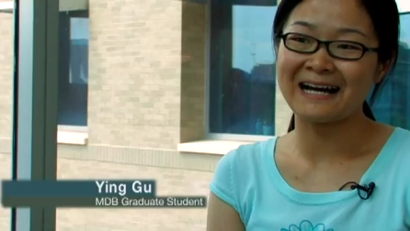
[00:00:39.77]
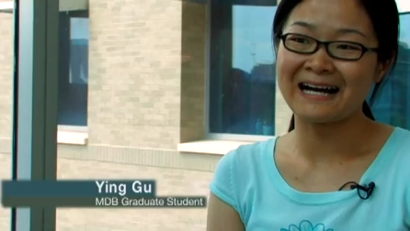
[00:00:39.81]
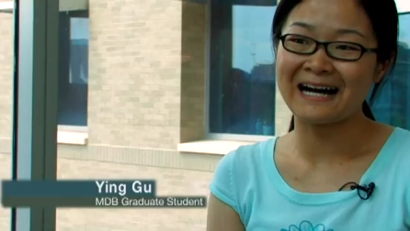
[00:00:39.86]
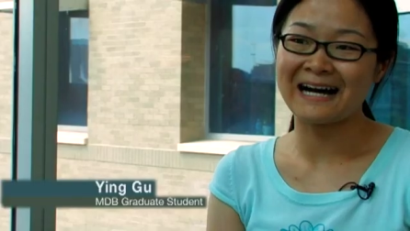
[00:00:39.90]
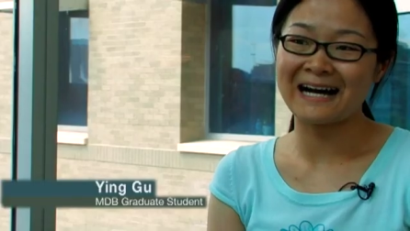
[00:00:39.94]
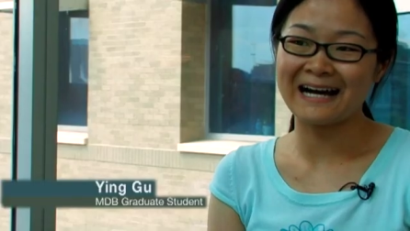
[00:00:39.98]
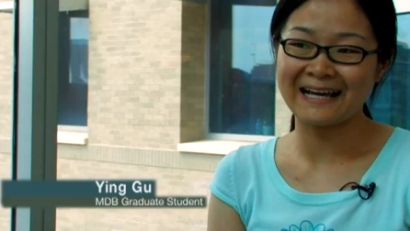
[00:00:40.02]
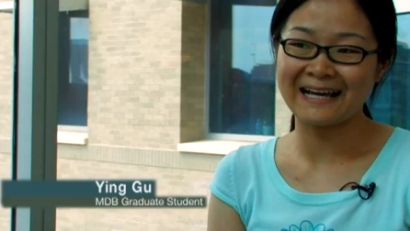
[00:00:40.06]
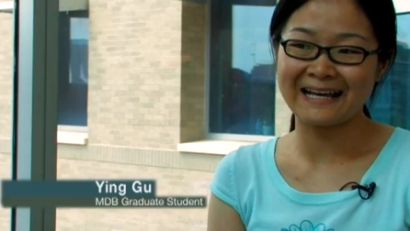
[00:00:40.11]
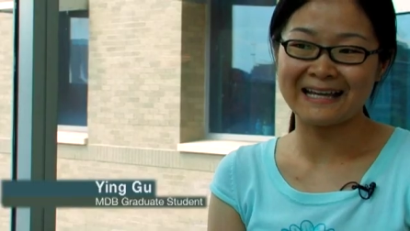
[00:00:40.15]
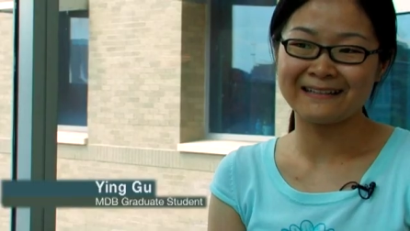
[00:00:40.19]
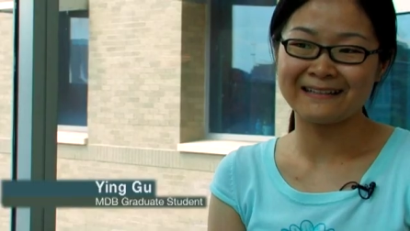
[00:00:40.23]

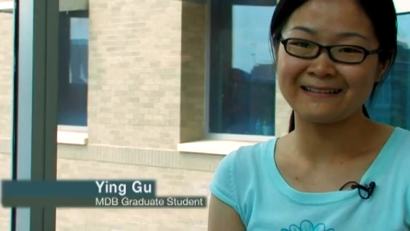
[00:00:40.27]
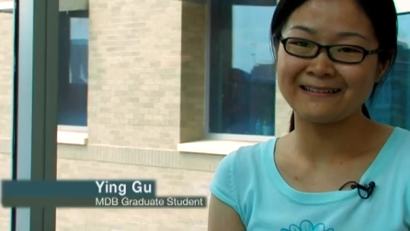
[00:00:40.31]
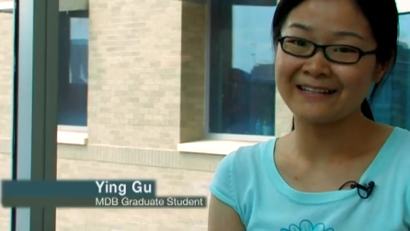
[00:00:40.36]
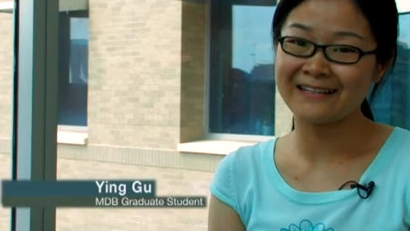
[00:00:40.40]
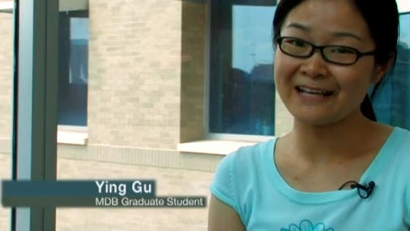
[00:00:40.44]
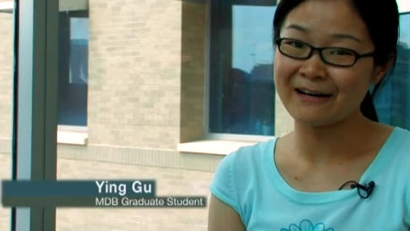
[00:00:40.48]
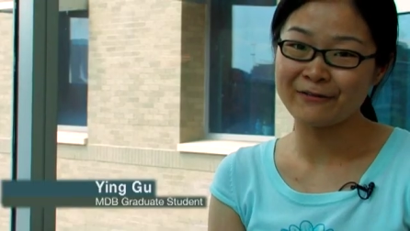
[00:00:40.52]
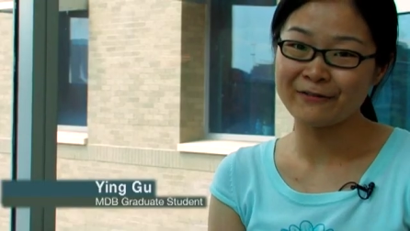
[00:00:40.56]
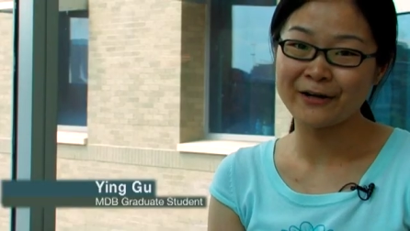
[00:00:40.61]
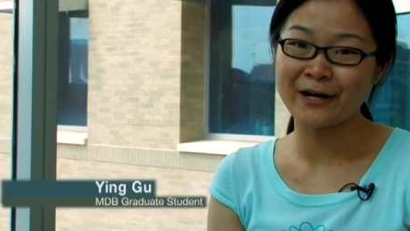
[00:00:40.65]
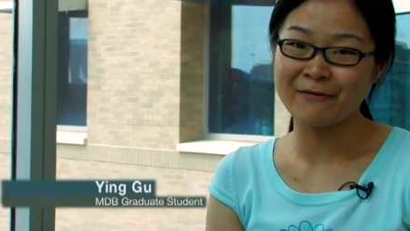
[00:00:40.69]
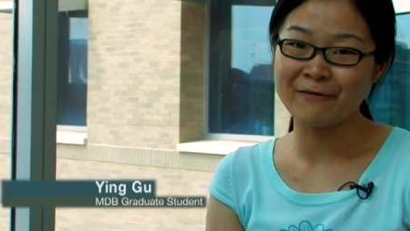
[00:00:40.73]
I
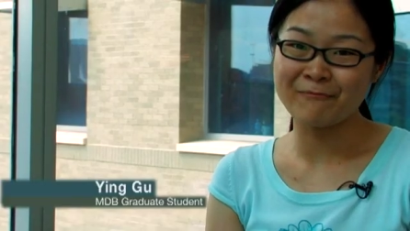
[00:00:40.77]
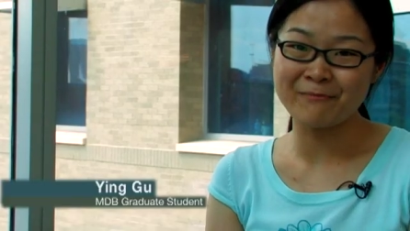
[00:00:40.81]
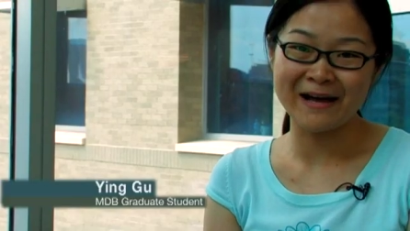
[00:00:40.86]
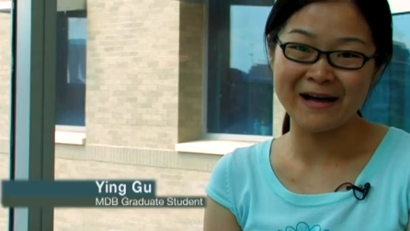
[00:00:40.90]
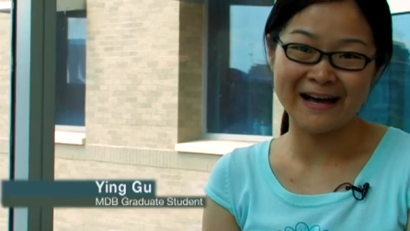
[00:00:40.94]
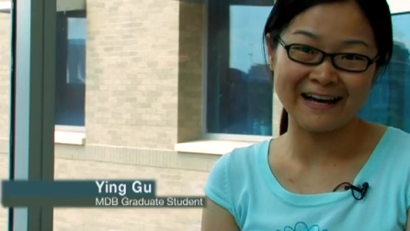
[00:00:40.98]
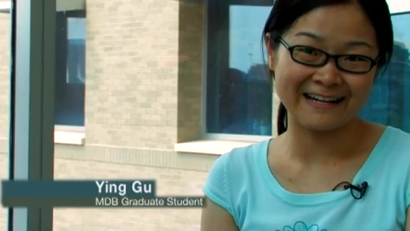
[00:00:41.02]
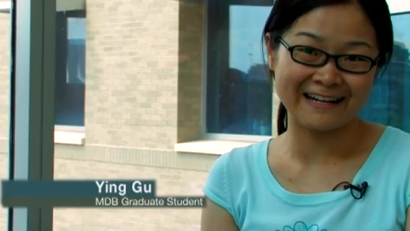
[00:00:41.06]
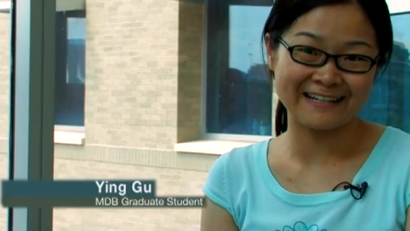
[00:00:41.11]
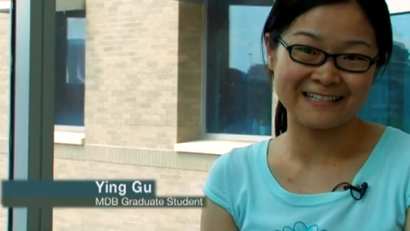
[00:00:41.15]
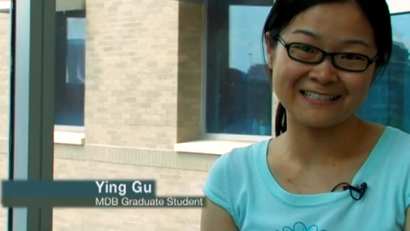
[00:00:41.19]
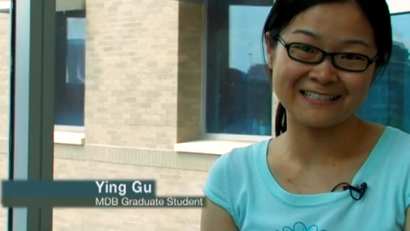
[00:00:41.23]
never
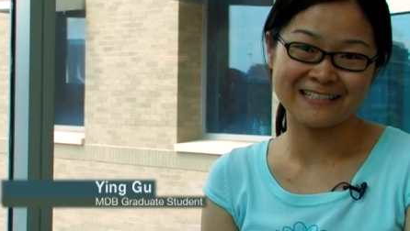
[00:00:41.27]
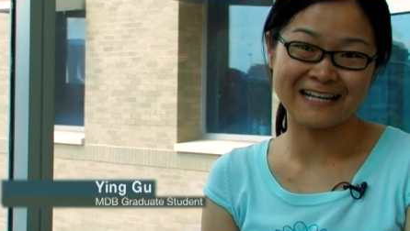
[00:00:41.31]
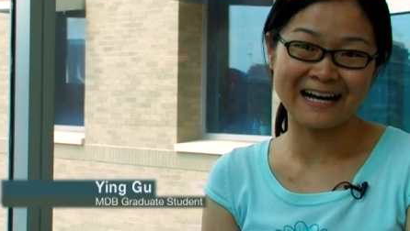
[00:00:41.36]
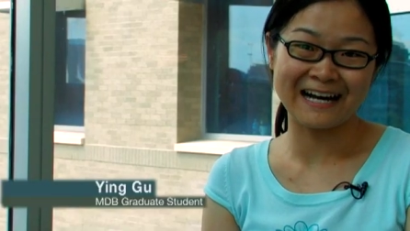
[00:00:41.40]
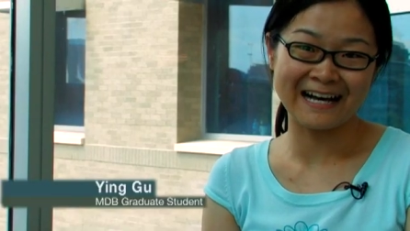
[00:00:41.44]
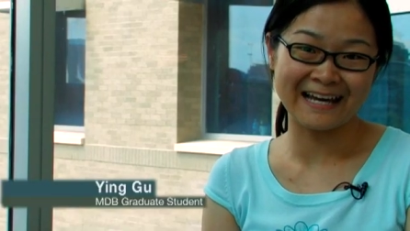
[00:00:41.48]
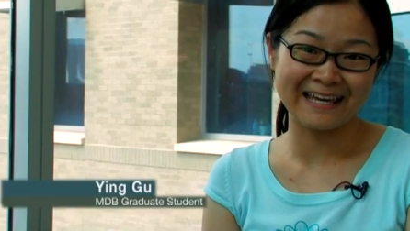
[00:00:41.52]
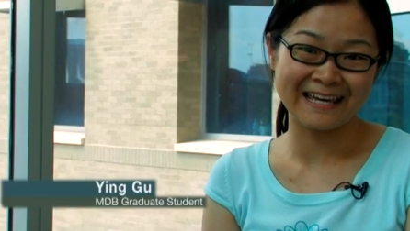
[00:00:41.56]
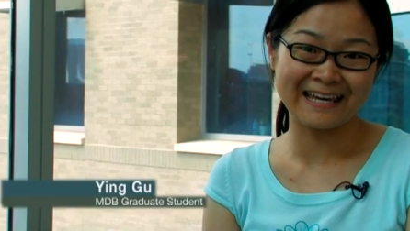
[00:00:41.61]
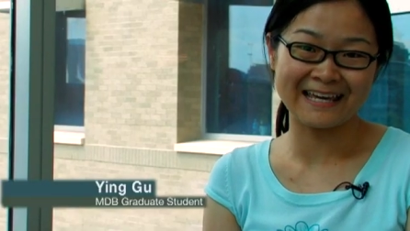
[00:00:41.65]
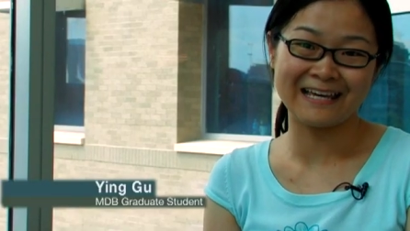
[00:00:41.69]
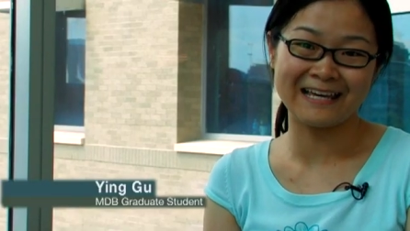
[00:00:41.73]
imagined
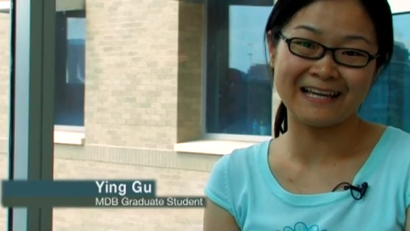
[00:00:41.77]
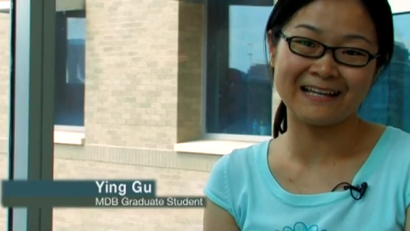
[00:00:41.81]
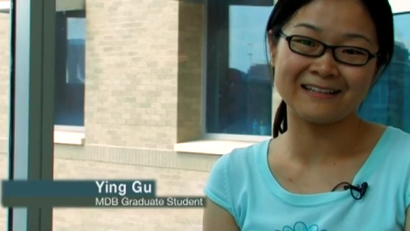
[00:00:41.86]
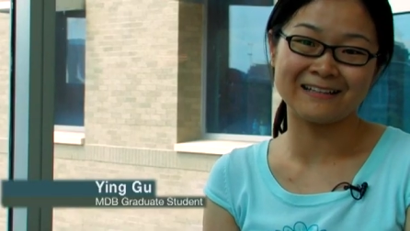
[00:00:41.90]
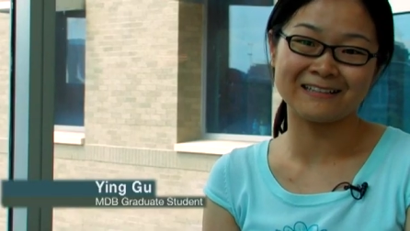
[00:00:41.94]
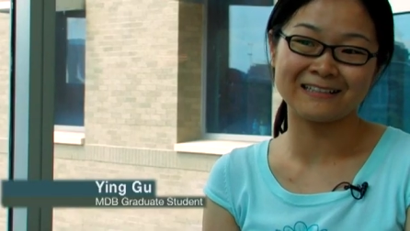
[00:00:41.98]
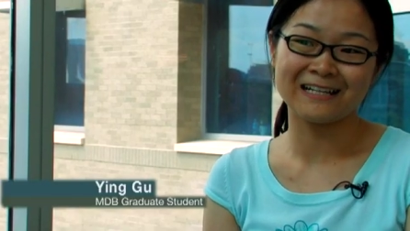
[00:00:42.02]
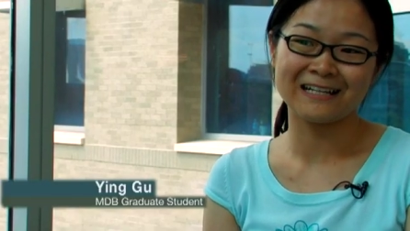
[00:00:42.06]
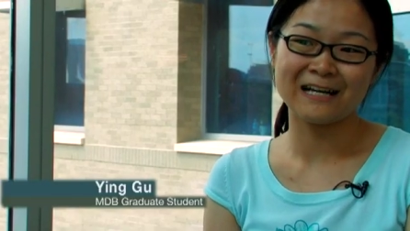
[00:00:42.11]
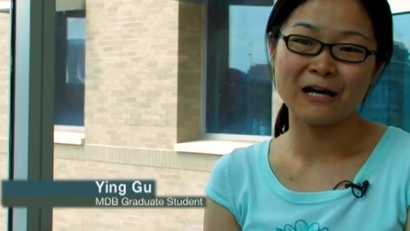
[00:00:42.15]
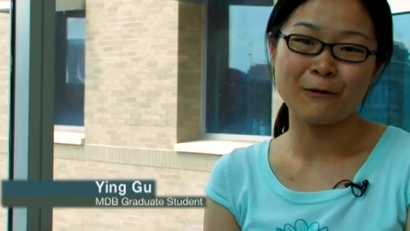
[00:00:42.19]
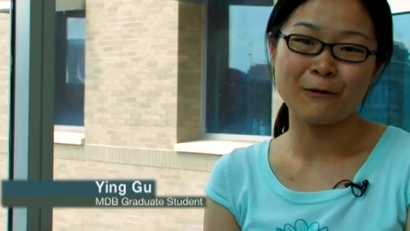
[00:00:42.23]
I can